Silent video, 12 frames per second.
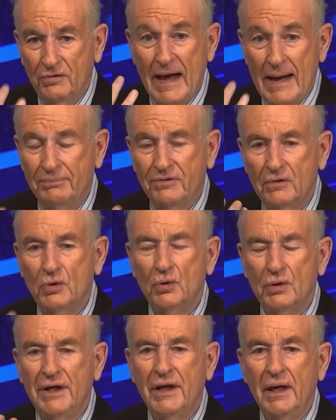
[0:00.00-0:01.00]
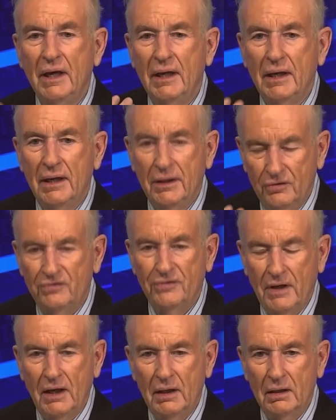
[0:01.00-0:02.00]
absolutely
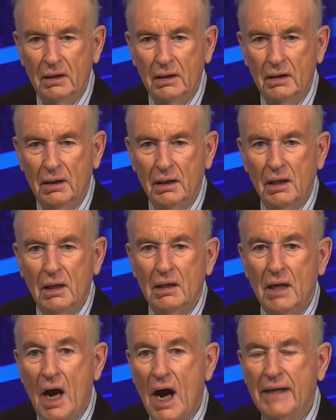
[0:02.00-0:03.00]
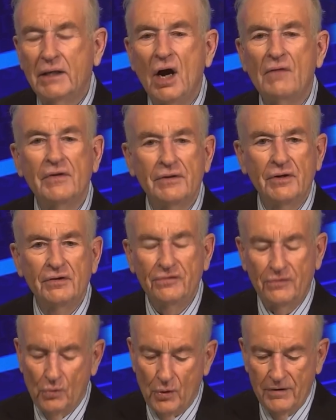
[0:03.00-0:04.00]
insane. Now, I covered this
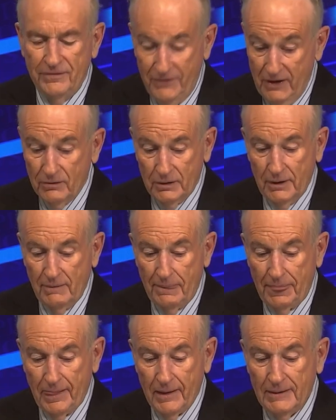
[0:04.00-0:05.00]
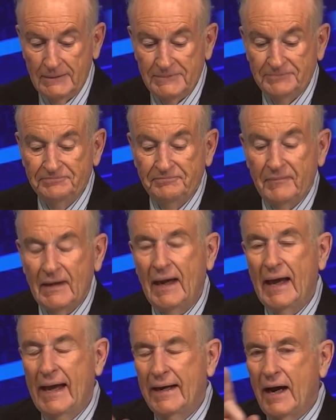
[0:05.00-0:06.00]
story fairly.
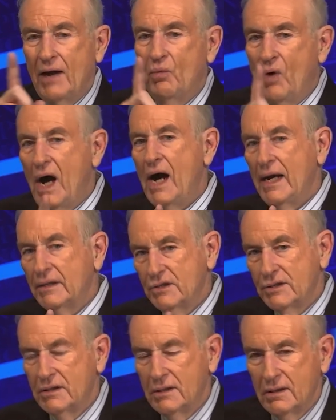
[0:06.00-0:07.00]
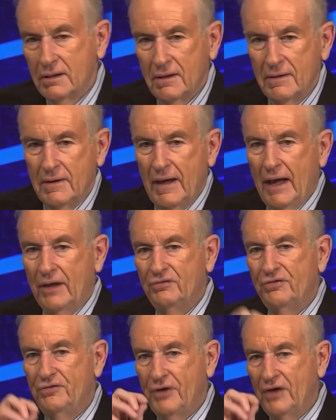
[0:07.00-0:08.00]
And I watched as
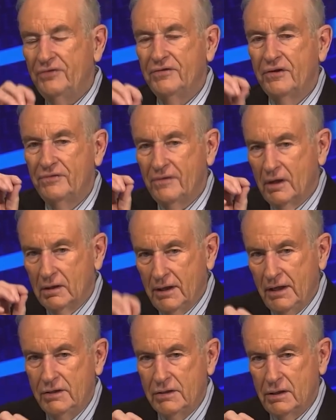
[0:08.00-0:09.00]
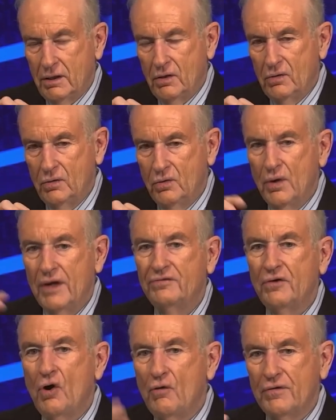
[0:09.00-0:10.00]
Justice Alito, who has
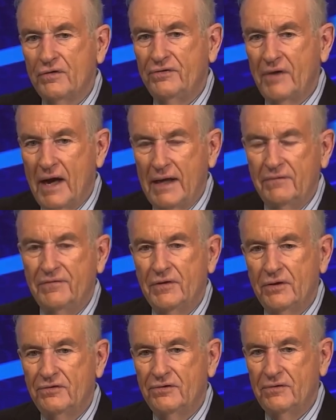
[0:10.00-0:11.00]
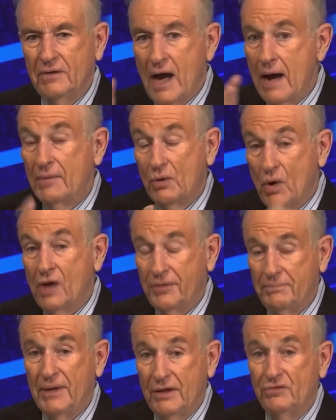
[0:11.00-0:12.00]
oversight for this Commonwealth
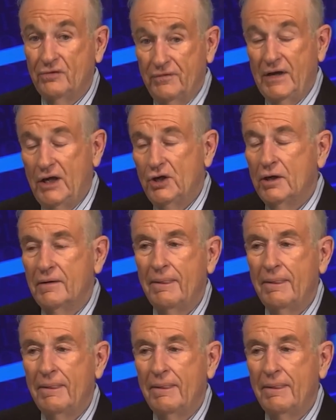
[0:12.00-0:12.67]
of Pennsylvania,